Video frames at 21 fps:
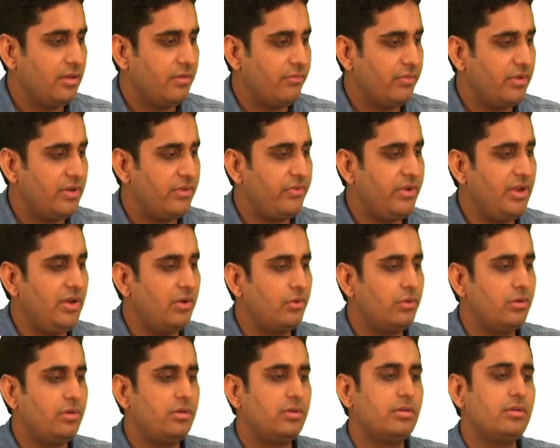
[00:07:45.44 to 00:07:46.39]
will
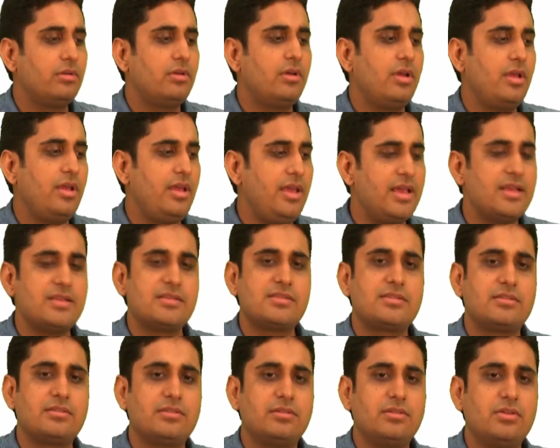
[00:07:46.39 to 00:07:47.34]
reload.
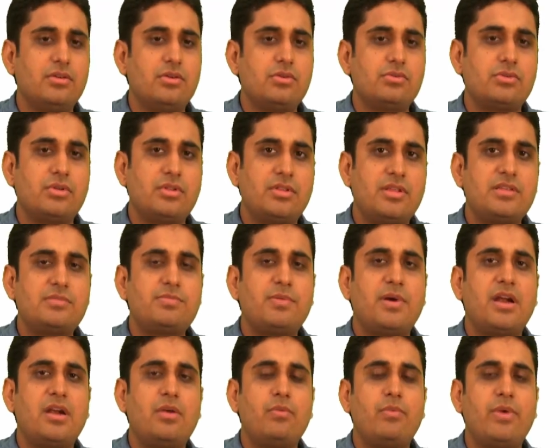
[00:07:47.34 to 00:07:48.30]
Yes, so this
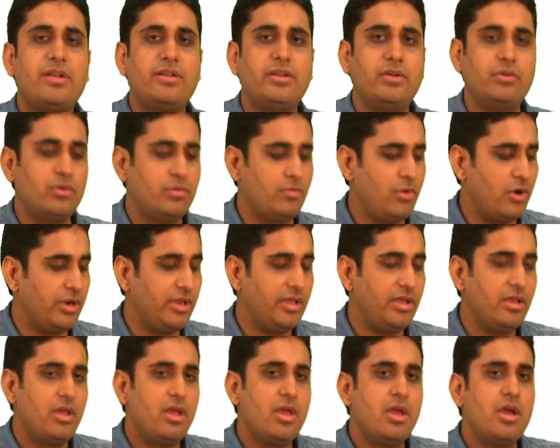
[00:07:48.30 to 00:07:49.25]
part went into a body.
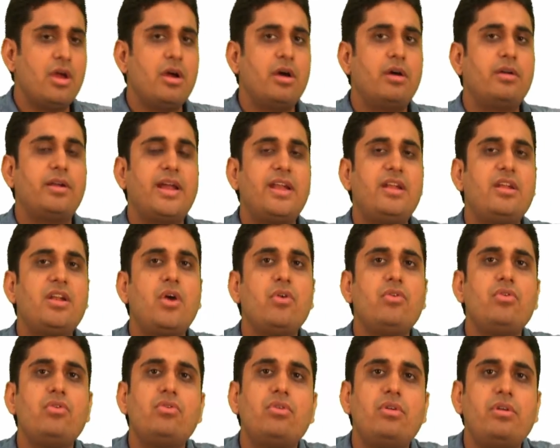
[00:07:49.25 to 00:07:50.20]
Right now
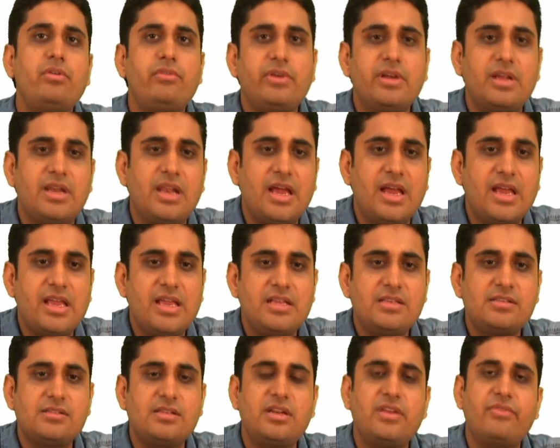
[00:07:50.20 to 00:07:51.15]
you don't
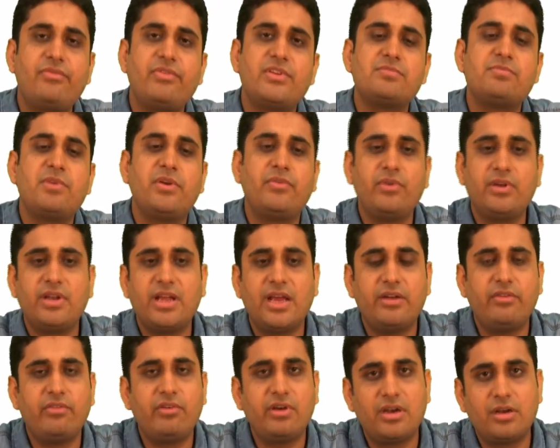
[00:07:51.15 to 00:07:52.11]
realize the difference between
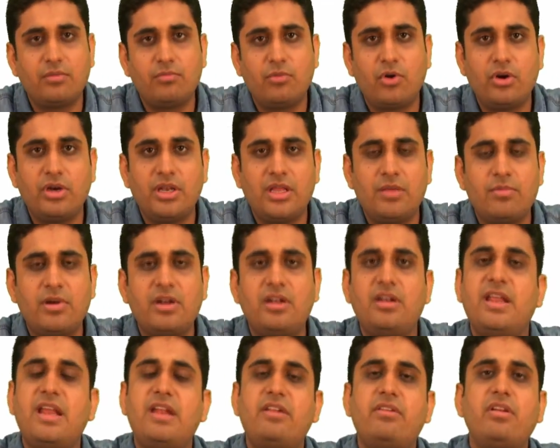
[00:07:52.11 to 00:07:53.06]
header and a body, but
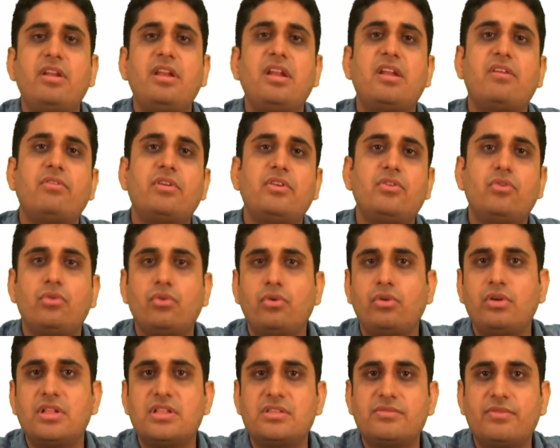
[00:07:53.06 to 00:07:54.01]
later in our
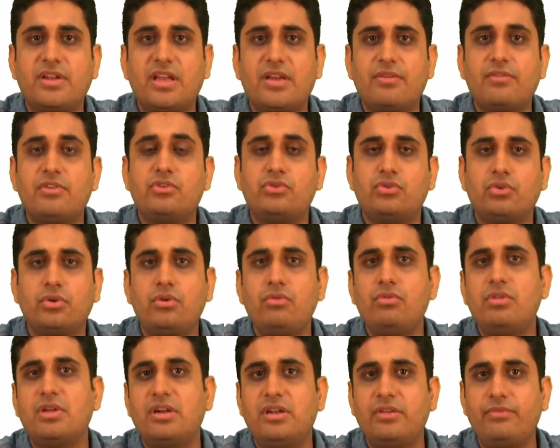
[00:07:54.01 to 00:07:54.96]
tutorials, when I will show you
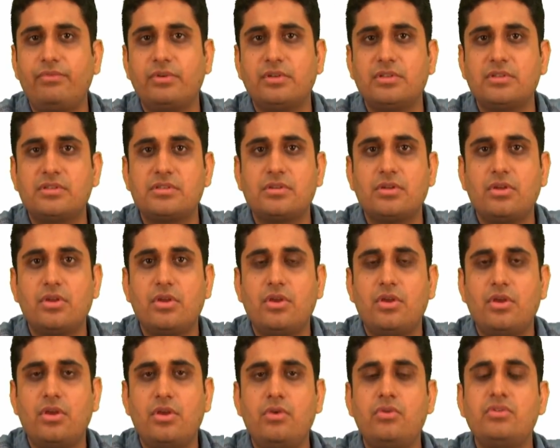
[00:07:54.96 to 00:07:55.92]
the difference
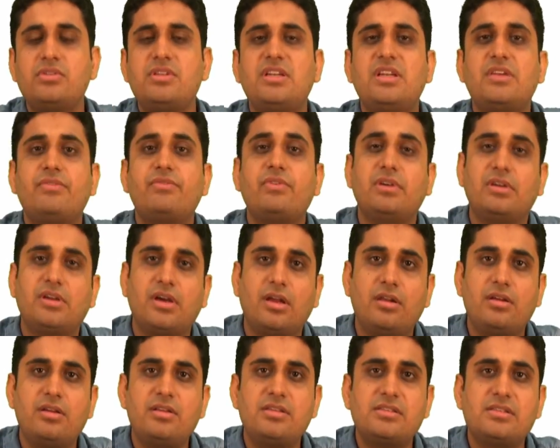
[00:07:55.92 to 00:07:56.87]
using different
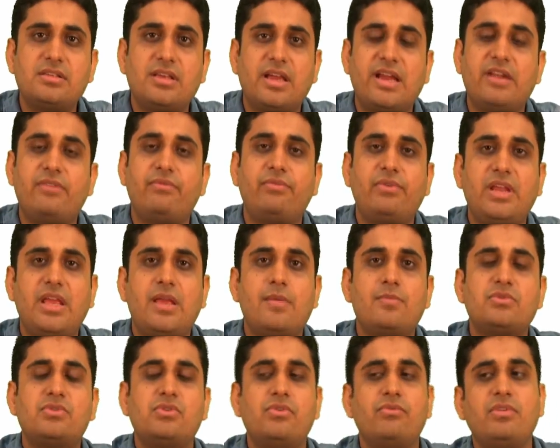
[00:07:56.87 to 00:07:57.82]
colors and
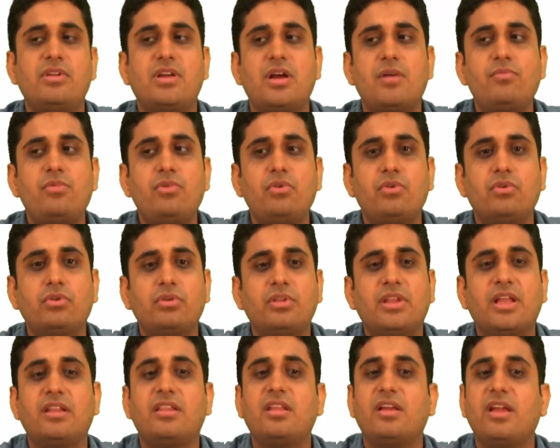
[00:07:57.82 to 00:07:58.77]
frames, you will come to know
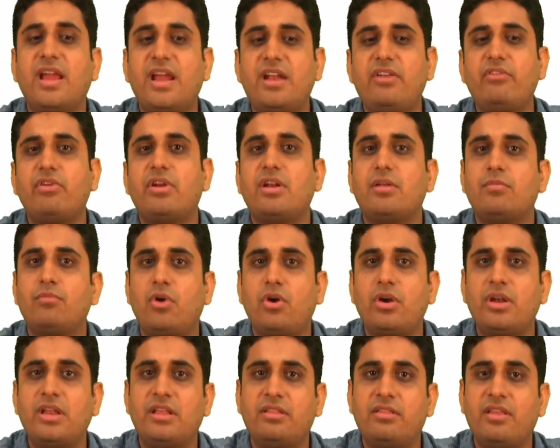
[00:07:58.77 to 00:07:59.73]
that the header and a
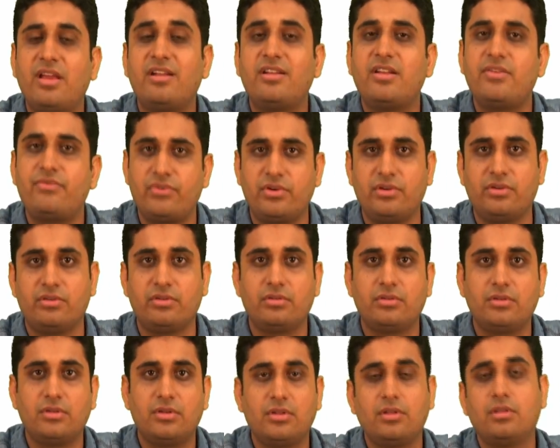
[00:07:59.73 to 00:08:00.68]
body, they are different,
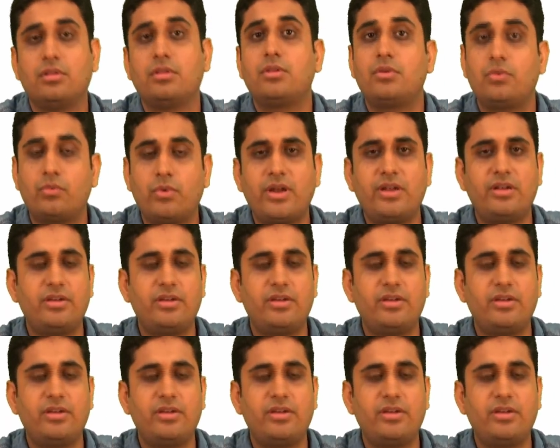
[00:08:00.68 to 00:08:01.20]
quite